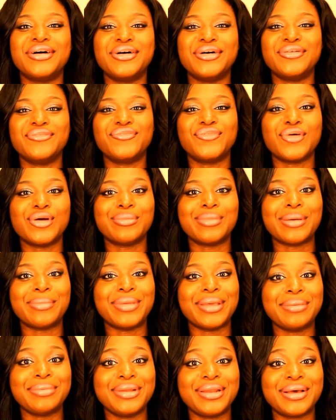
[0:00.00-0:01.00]
um, for my
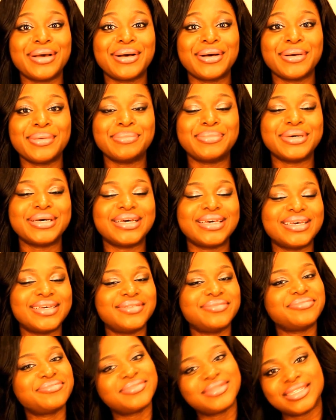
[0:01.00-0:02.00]
baby doll but